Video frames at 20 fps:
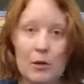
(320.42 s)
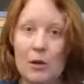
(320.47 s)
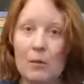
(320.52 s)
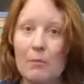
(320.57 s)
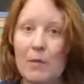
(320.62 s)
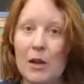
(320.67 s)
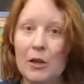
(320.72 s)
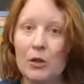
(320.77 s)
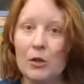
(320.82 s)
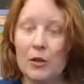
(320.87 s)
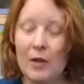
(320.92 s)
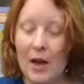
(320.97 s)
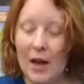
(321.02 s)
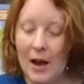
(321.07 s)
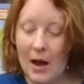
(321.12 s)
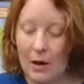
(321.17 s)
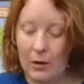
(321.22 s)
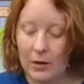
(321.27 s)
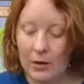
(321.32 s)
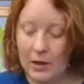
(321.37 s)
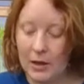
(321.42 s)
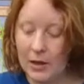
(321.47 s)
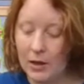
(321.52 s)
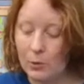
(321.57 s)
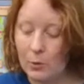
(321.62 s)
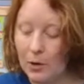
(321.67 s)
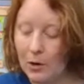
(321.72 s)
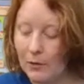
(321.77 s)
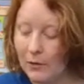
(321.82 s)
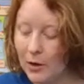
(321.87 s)
can measure that out in
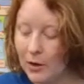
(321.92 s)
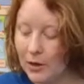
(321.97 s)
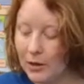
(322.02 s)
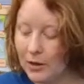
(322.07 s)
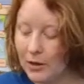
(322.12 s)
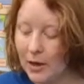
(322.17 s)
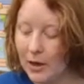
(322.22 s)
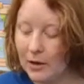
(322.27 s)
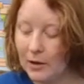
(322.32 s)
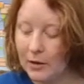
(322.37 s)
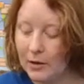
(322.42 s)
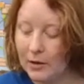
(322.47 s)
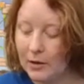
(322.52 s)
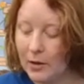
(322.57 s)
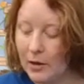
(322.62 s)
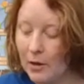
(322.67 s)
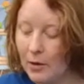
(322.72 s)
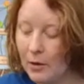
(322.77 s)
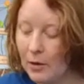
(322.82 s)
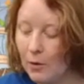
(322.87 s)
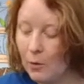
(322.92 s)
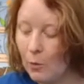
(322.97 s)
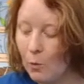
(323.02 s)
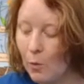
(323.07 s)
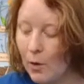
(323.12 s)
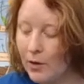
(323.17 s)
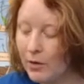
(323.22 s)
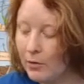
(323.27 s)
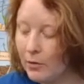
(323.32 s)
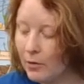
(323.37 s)
each one of your containers.
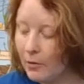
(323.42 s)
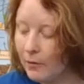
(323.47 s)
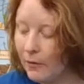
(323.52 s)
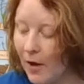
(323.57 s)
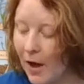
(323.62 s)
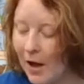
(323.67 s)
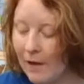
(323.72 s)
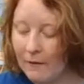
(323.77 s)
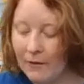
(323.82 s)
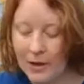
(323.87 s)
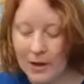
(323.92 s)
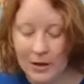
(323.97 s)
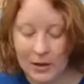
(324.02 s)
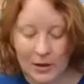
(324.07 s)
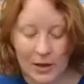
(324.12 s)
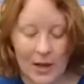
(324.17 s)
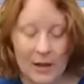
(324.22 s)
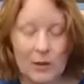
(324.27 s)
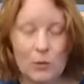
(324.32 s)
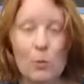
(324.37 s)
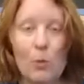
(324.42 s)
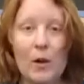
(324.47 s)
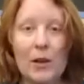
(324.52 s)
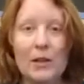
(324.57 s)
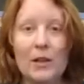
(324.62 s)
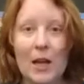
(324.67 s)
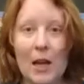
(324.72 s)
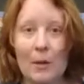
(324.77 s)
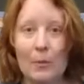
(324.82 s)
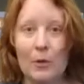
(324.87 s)
1 through 5, each gets
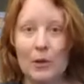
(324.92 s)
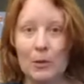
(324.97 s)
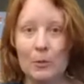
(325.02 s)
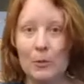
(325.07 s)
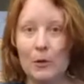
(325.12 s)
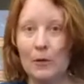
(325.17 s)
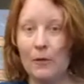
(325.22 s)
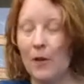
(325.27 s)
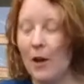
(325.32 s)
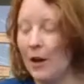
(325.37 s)
1 tablespoon of